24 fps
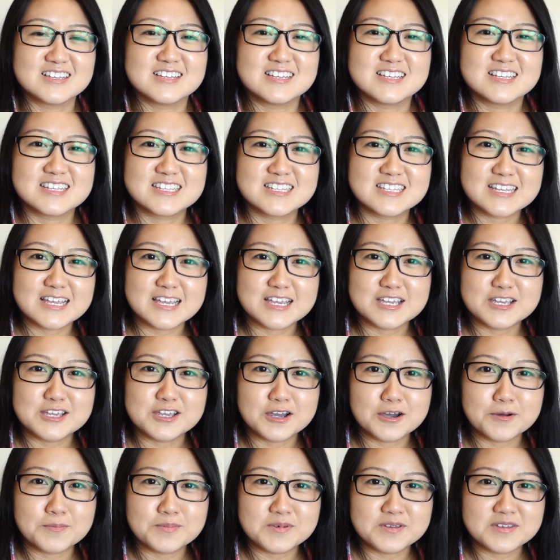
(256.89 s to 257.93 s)

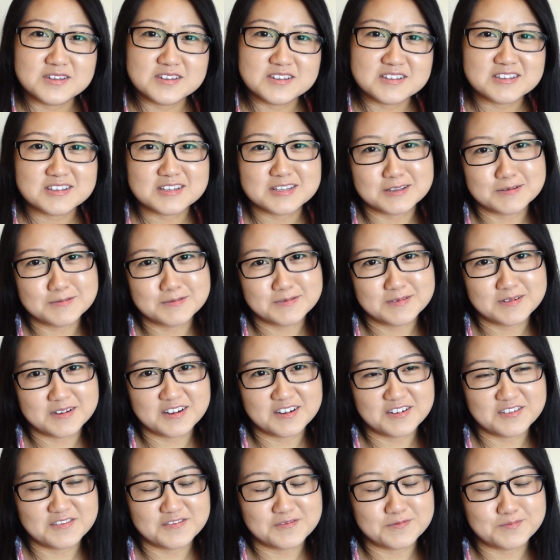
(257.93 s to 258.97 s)
stay-uppiest
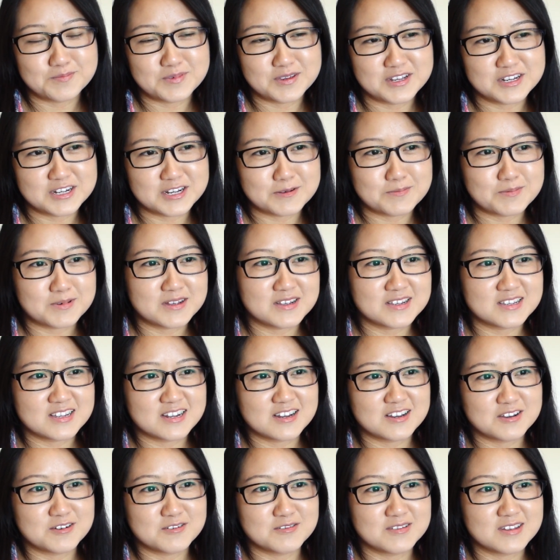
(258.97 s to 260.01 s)
of PJ pants that
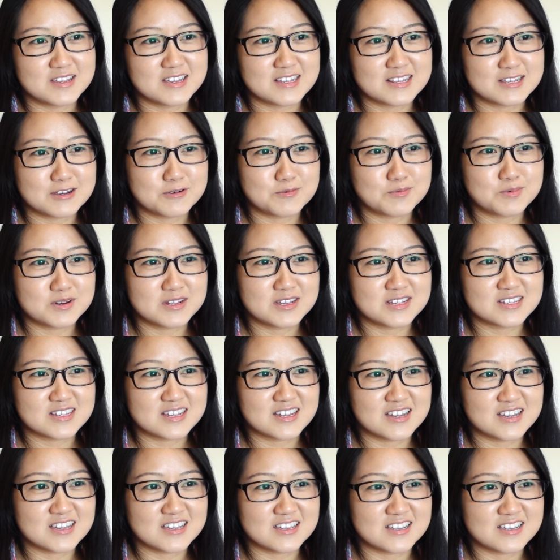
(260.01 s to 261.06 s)
I own. Like, they were pretty
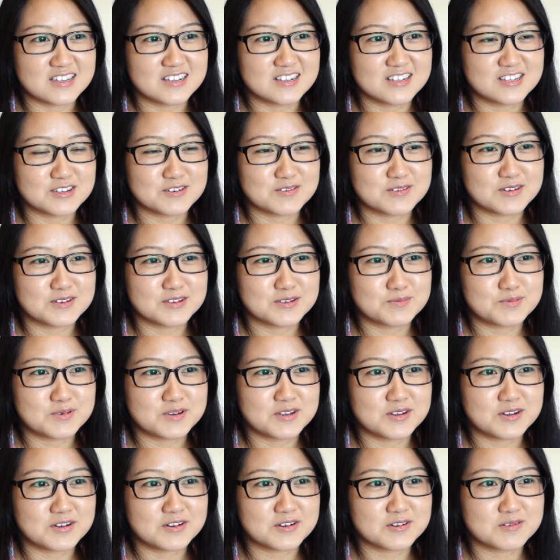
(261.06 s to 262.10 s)
saggy, so that was
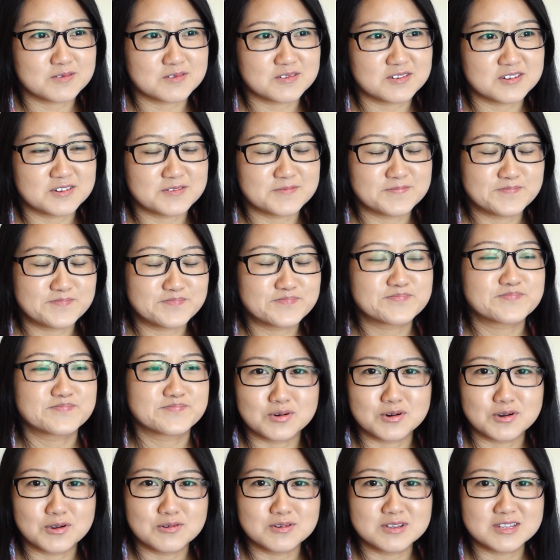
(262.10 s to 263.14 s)
pretty awkward.
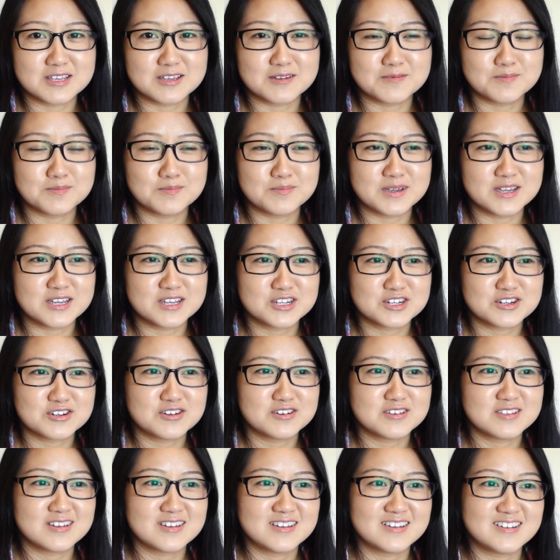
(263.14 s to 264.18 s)
Pro tip, make
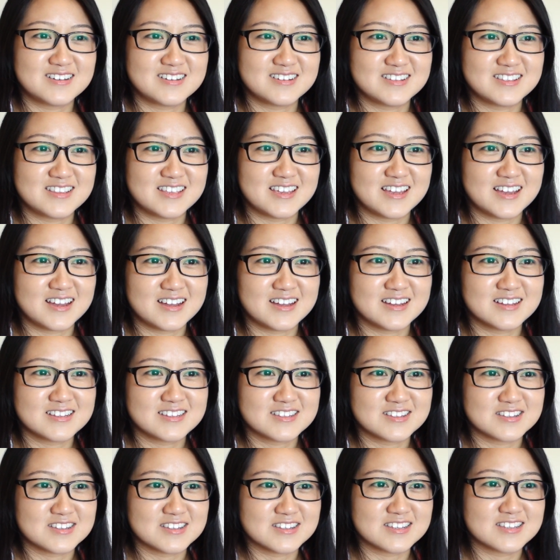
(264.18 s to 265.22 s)
sure that the ass
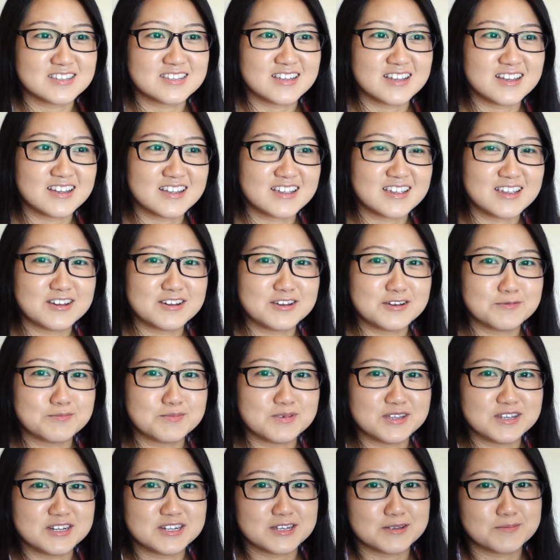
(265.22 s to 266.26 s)
doesn't sag out of your
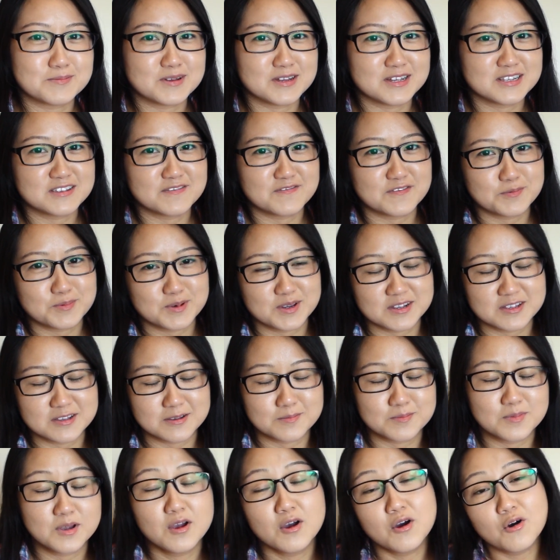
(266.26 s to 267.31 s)
PJ pants if you pick
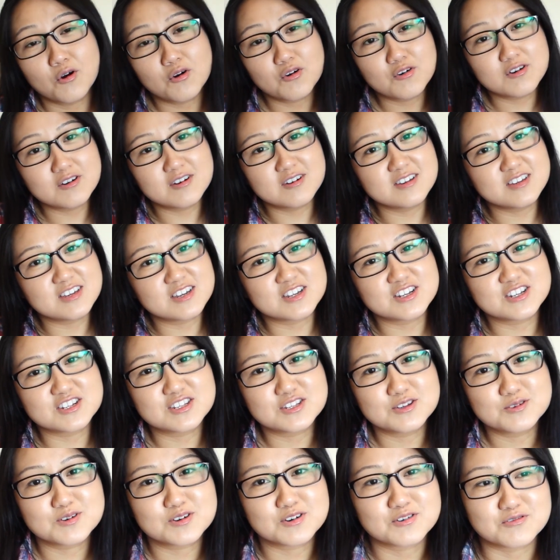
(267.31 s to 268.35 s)
them. Or you could just
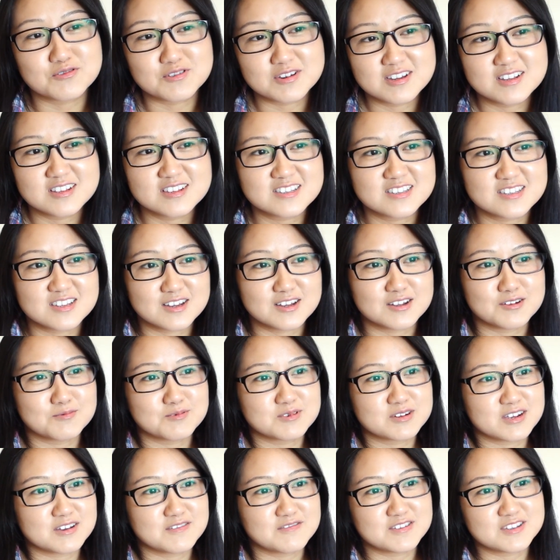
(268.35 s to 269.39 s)
do a Korean style,
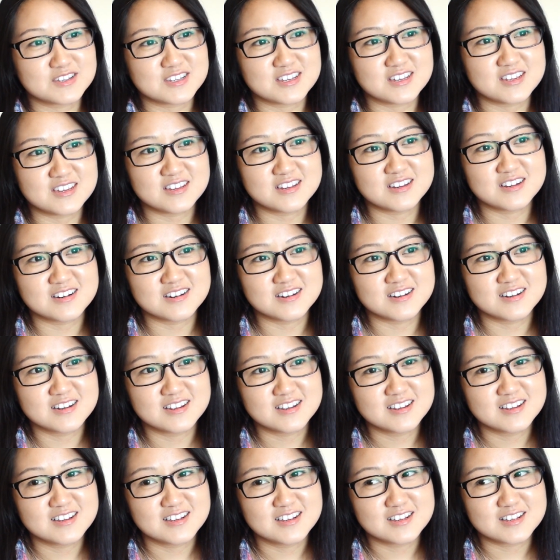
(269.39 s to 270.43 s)
which I've seen
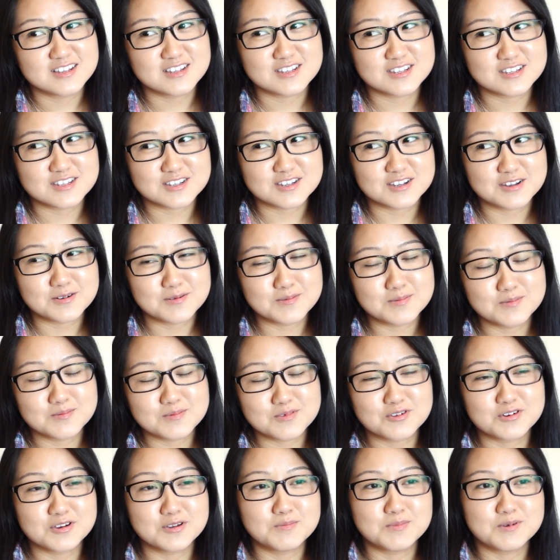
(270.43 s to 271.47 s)
some
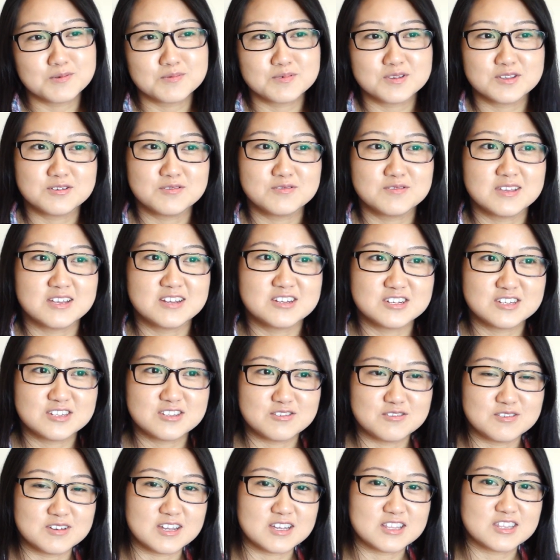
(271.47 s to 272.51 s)
Korean people do. They just
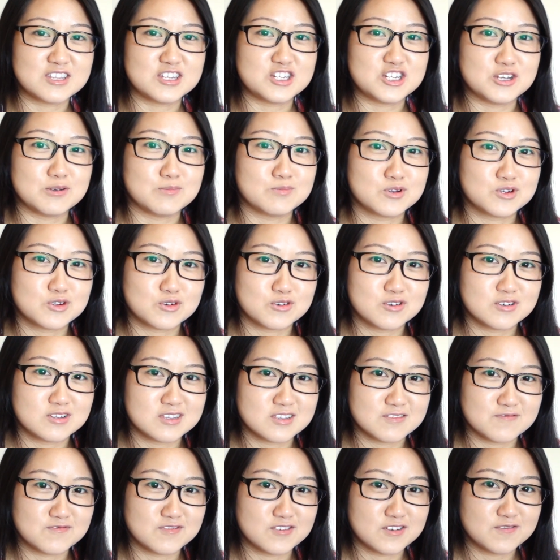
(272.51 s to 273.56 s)
do like the gym shorts
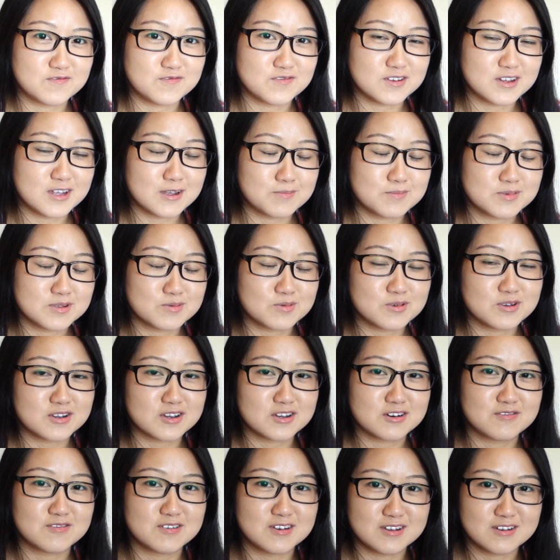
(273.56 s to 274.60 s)
and flip-flops
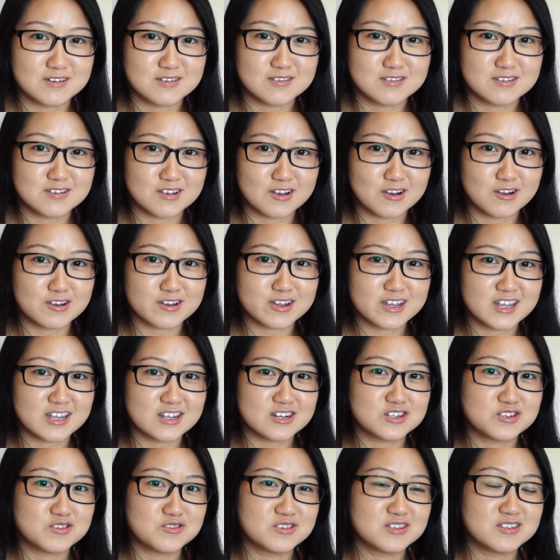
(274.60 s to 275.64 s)
walking around all
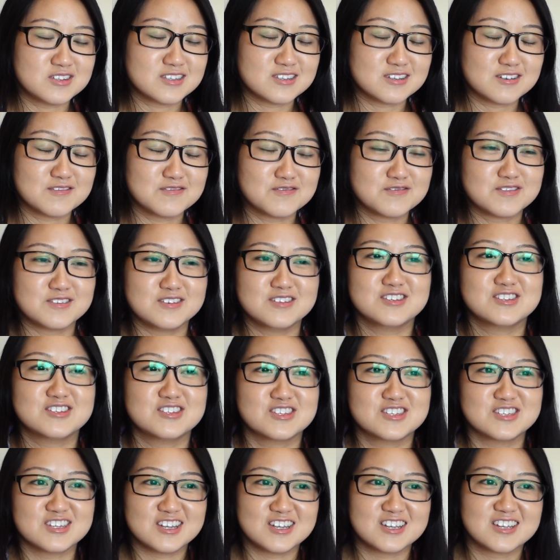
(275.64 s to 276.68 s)
casual and stuff. And it's
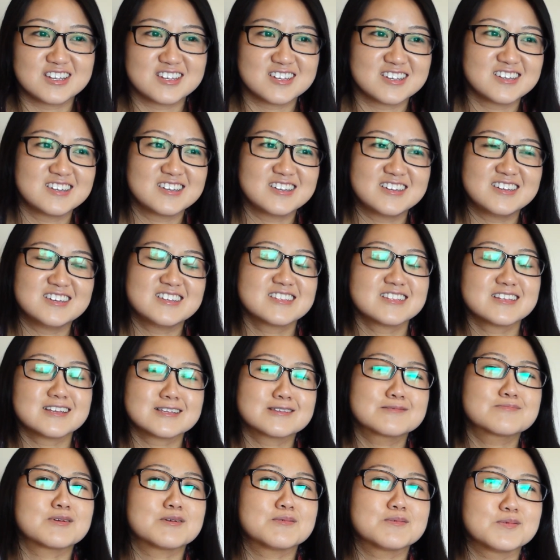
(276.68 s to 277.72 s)
just like,
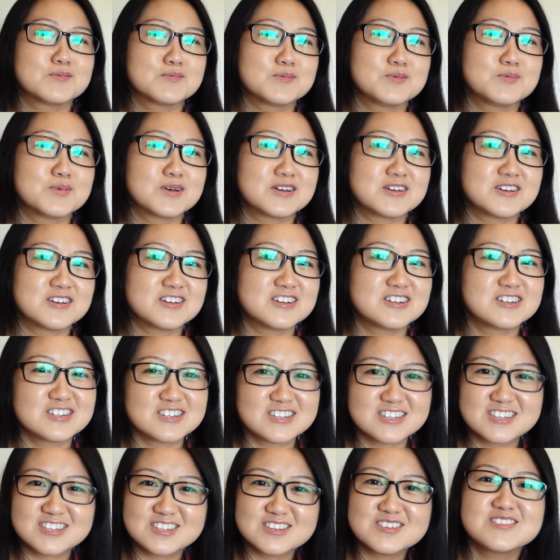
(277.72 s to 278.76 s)
that's probably better.
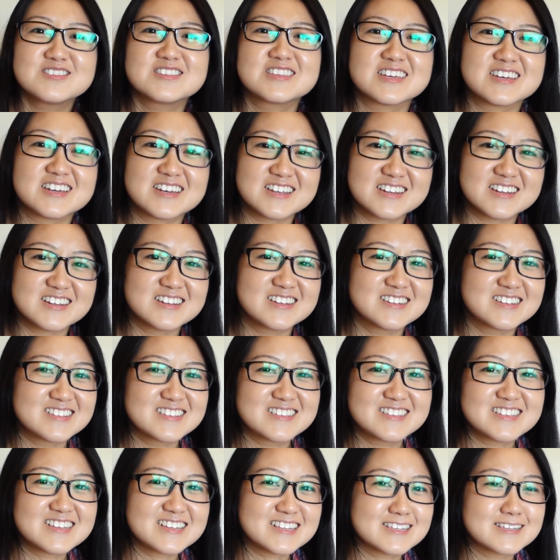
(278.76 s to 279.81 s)
Just do that.
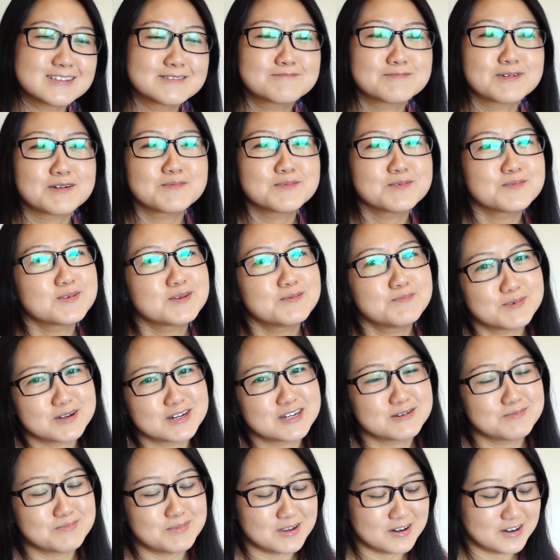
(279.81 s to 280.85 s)
That's probably
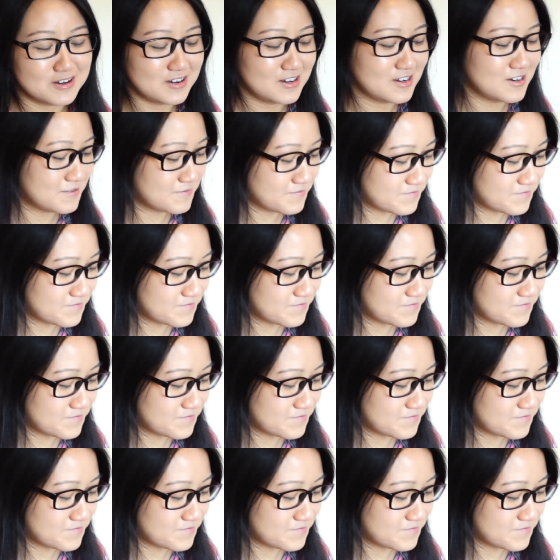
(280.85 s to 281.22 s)
much better.